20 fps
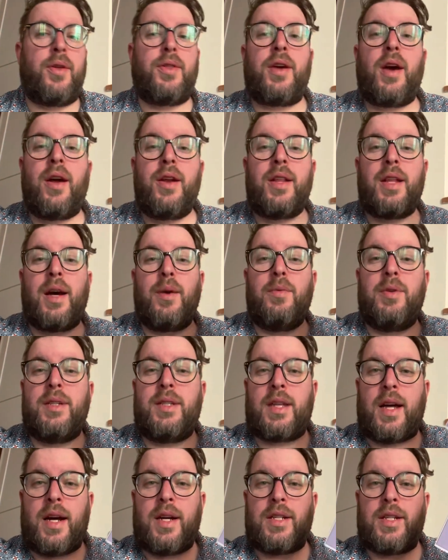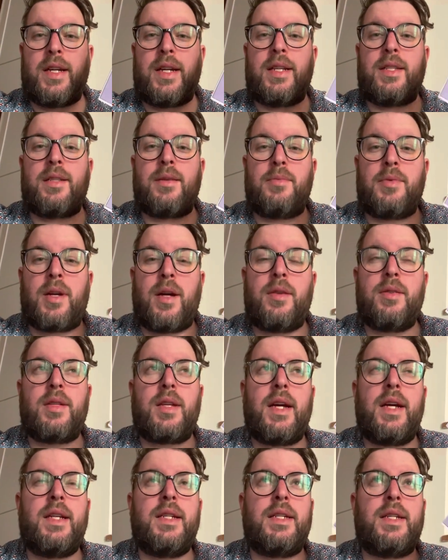The only thing I will say actually is sometimes
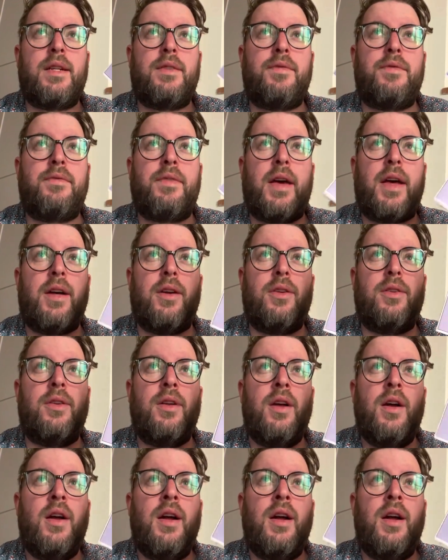it did feel